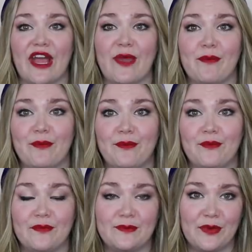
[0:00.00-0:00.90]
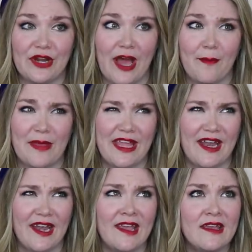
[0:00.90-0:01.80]
that I put up
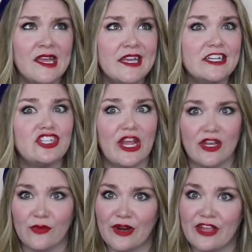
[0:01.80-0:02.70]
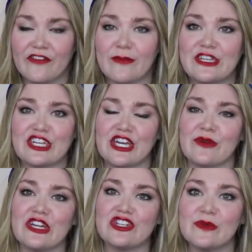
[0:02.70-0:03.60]
in January for my
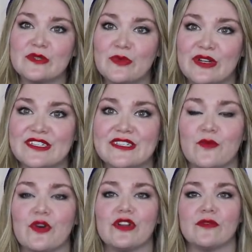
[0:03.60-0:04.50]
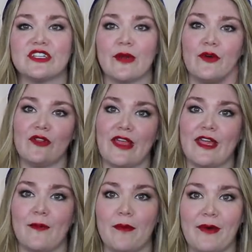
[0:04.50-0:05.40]
January trip to Walt Disney World, which I will
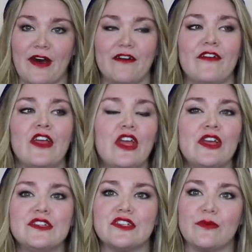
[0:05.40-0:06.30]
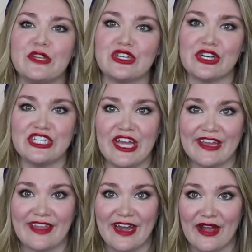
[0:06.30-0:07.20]
link up above. So be sure to
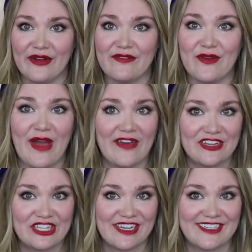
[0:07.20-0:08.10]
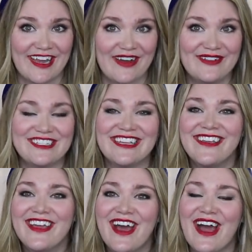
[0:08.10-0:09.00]
check that out if you haven't checked it out.
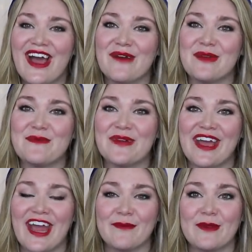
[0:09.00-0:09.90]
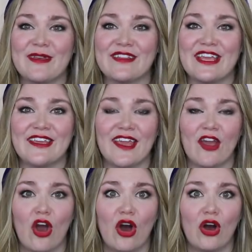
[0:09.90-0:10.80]
Um, but I'm gonna be
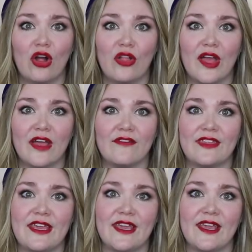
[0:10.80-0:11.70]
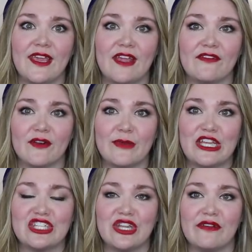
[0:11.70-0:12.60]
linking all of the
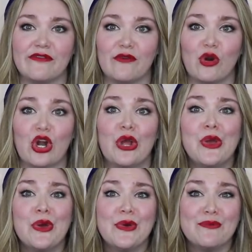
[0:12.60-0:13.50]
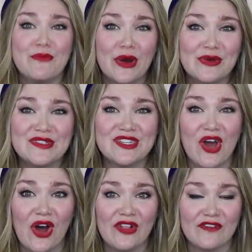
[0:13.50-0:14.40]
information for most
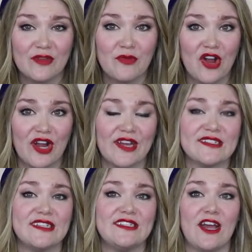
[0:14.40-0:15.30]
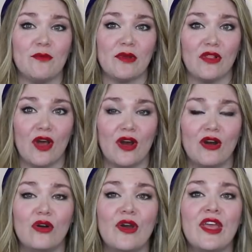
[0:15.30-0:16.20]
all of the products down
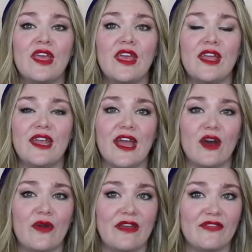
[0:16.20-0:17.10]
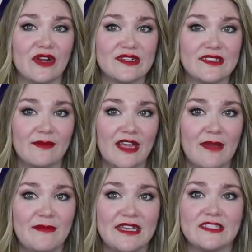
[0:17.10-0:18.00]
below. Now, if there's something
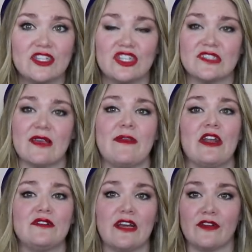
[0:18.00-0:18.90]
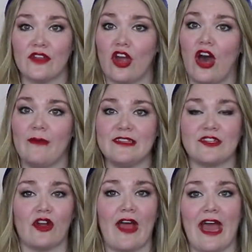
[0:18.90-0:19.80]
I missed, just let me know down in the comments
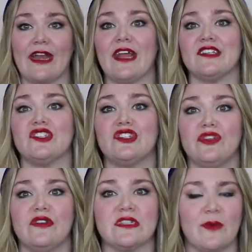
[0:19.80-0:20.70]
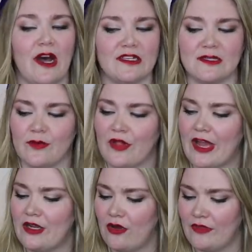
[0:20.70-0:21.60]
and I'll add it as soon as possible.
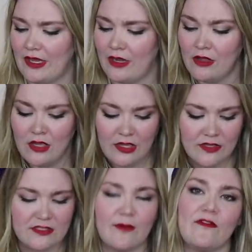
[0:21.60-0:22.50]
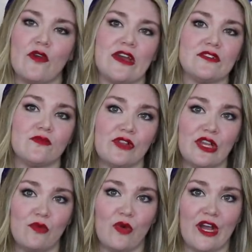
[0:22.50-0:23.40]
I know that some of you guys
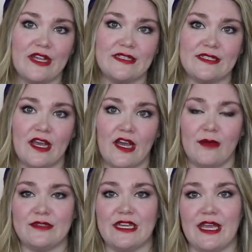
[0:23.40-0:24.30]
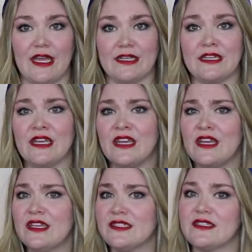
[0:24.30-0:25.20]
really want um, to get
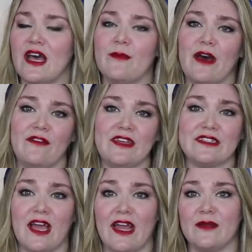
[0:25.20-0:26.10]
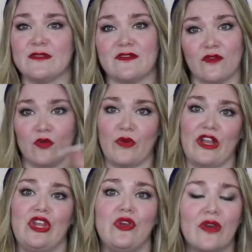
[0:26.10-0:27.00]
some of these items for
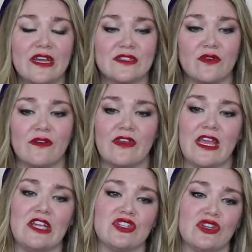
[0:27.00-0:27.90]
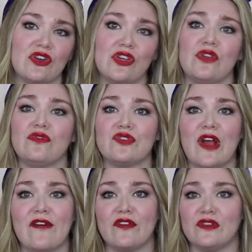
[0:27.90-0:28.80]
when you guys go on vacation or you
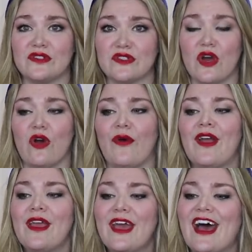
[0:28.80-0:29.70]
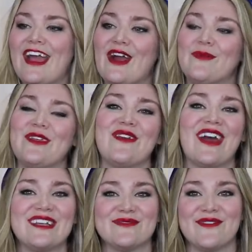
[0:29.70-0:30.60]
travel. So I hope that you
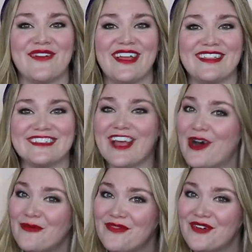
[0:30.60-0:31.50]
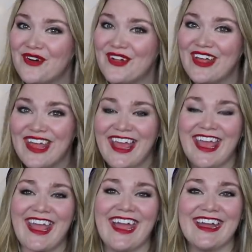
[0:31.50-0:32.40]
guys will find this helpful.
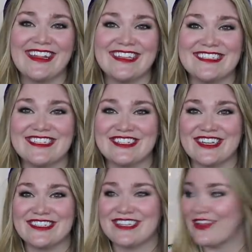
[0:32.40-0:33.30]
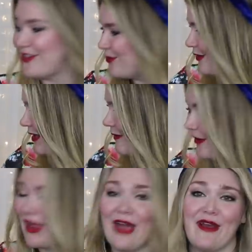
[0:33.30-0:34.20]
And this is just a little bit
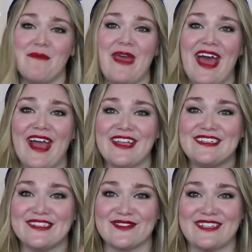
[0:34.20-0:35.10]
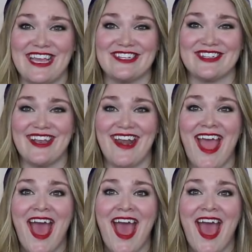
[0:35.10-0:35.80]
about how I pack dissertation.